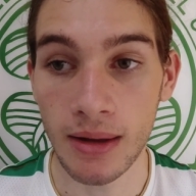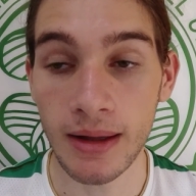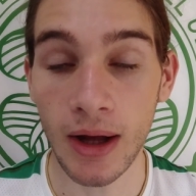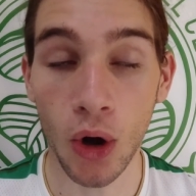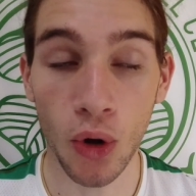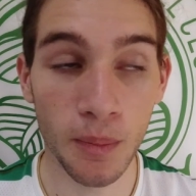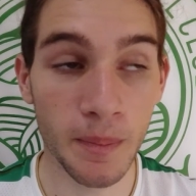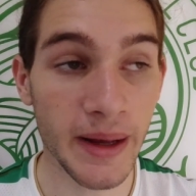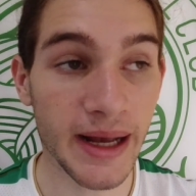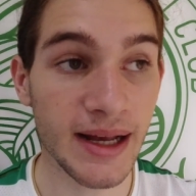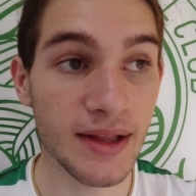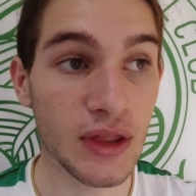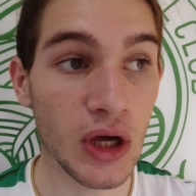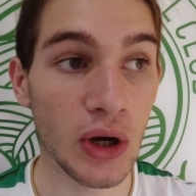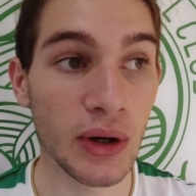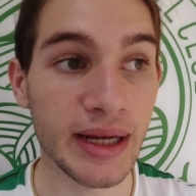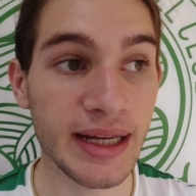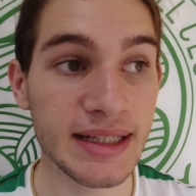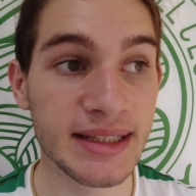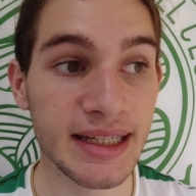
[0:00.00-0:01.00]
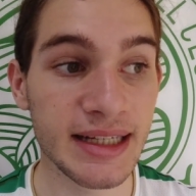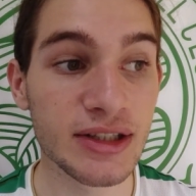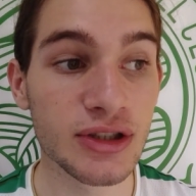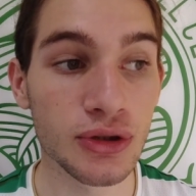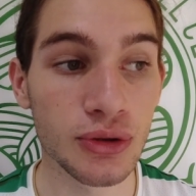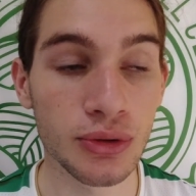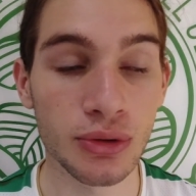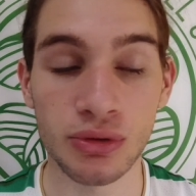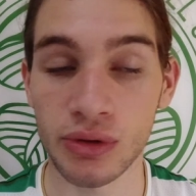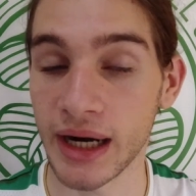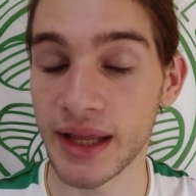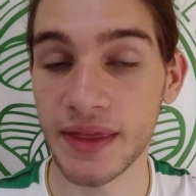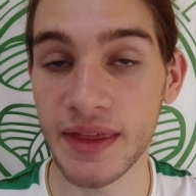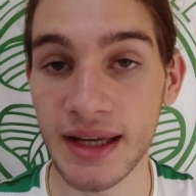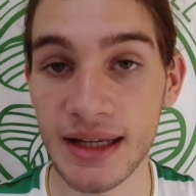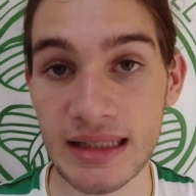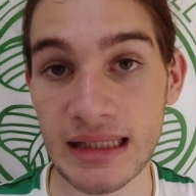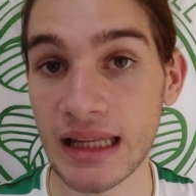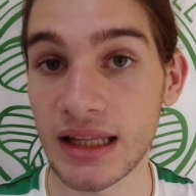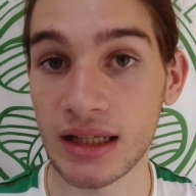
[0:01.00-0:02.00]
albeit though he did do great
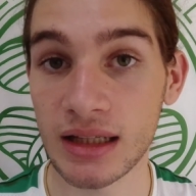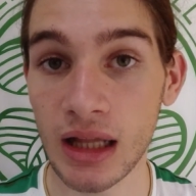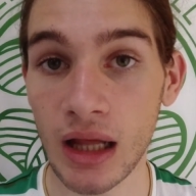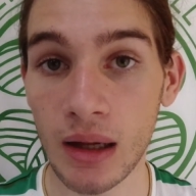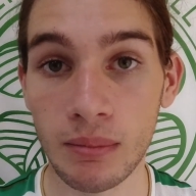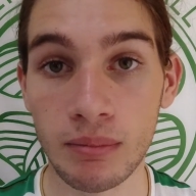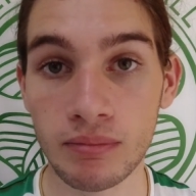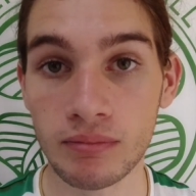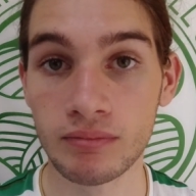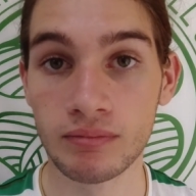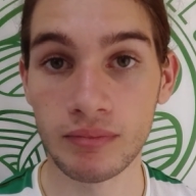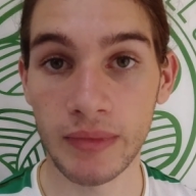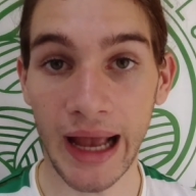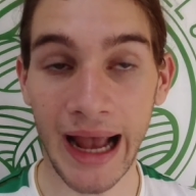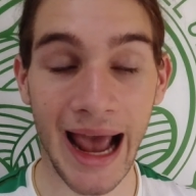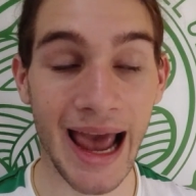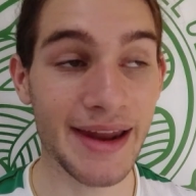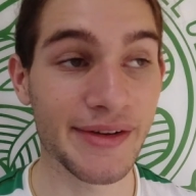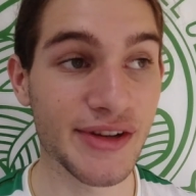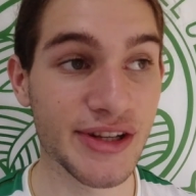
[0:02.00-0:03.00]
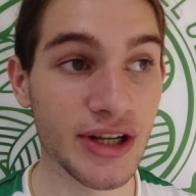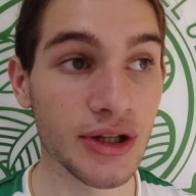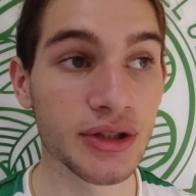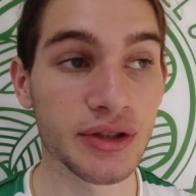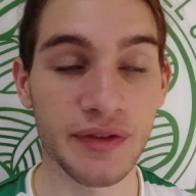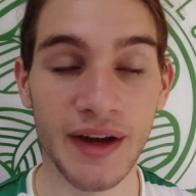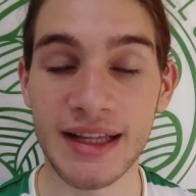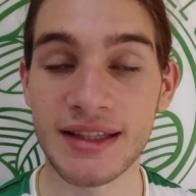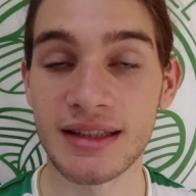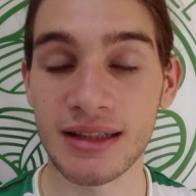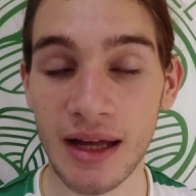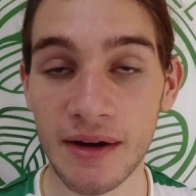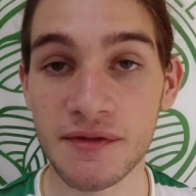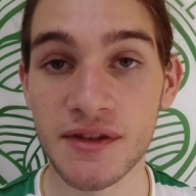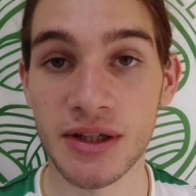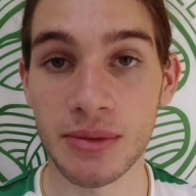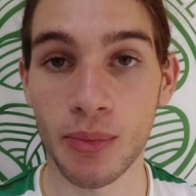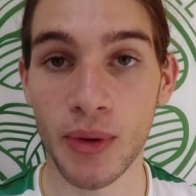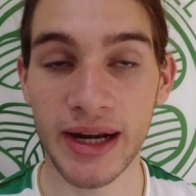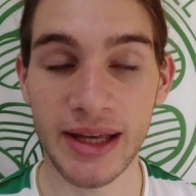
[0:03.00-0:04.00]
things at the club, and Celtic fans loved
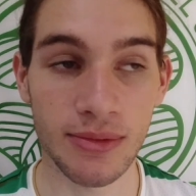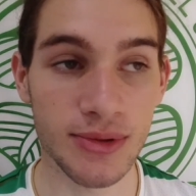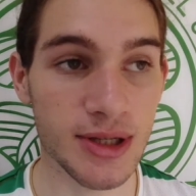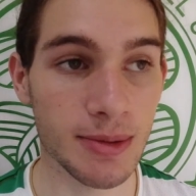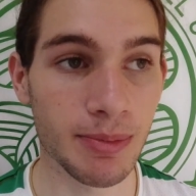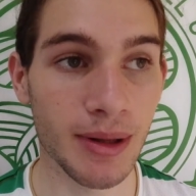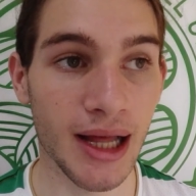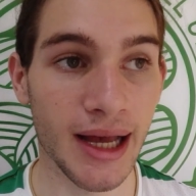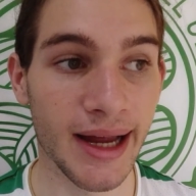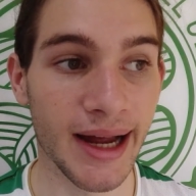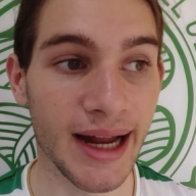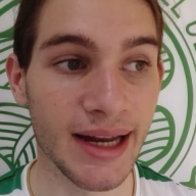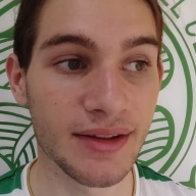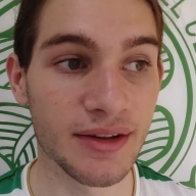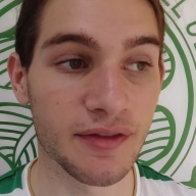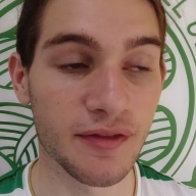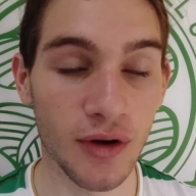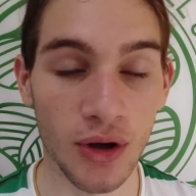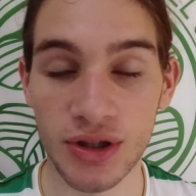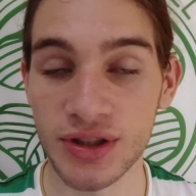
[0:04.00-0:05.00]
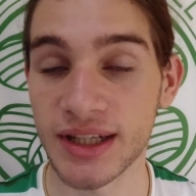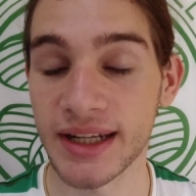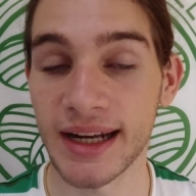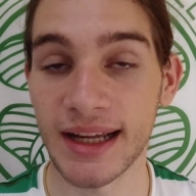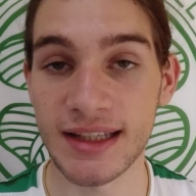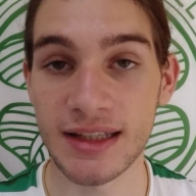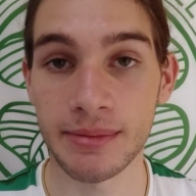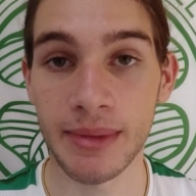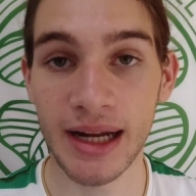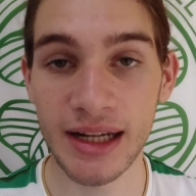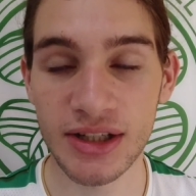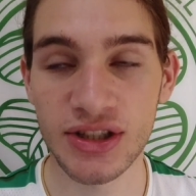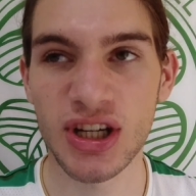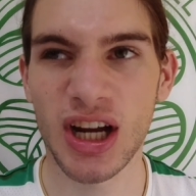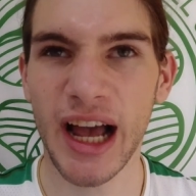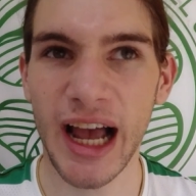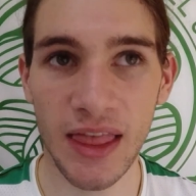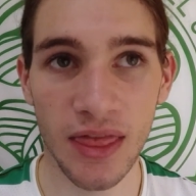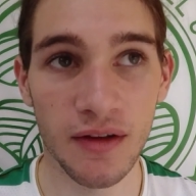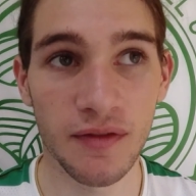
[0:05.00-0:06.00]
him when he was a player and the first stint as a manager
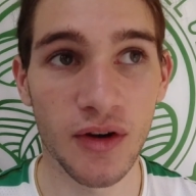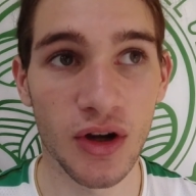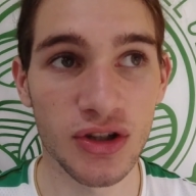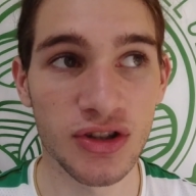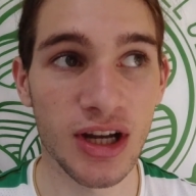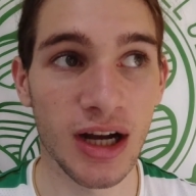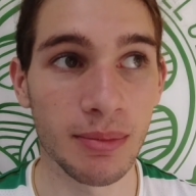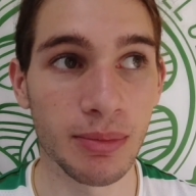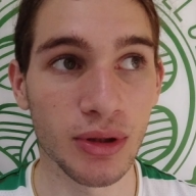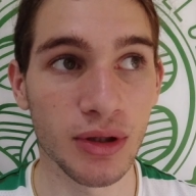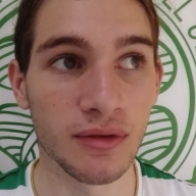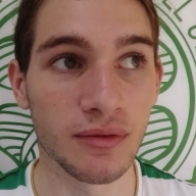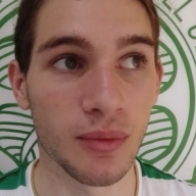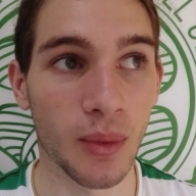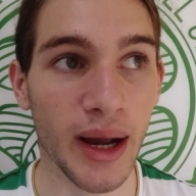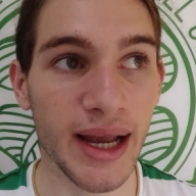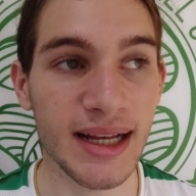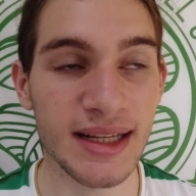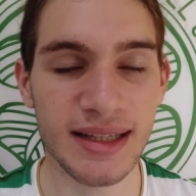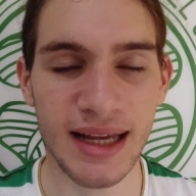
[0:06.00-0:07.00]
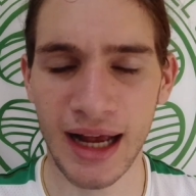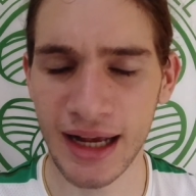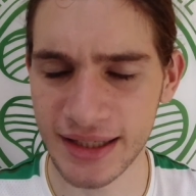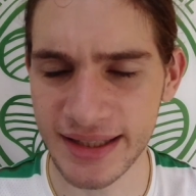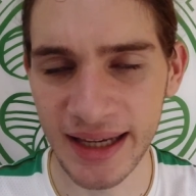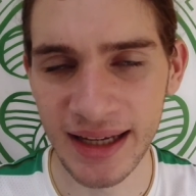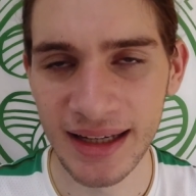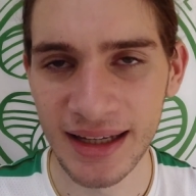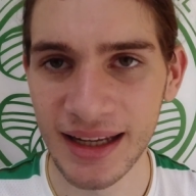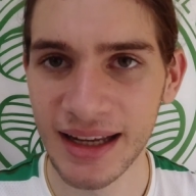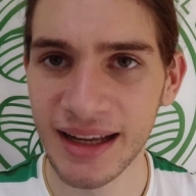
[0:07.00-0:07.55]
and the first couple of weeks as